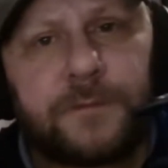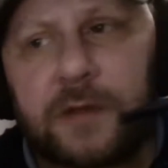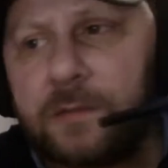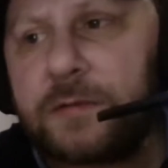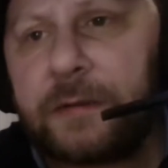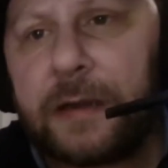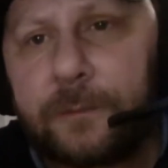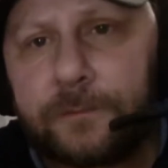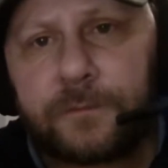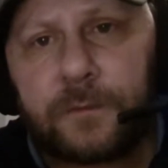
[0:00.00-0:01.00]
comes with that
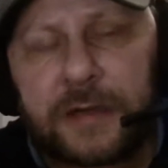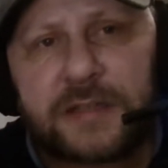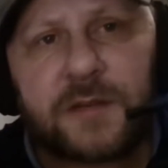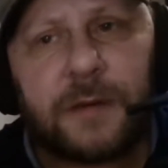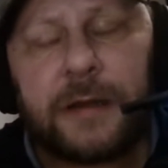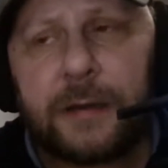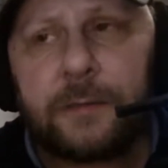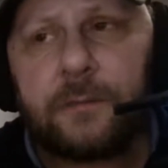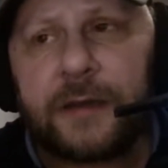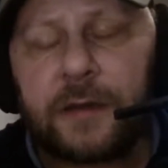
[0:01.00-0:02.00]

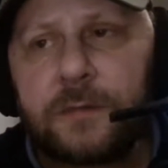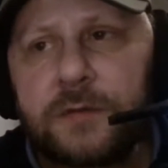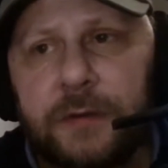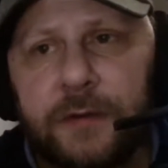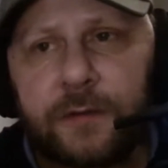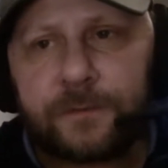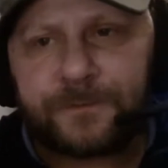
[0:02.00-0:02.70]
splitting. It comes with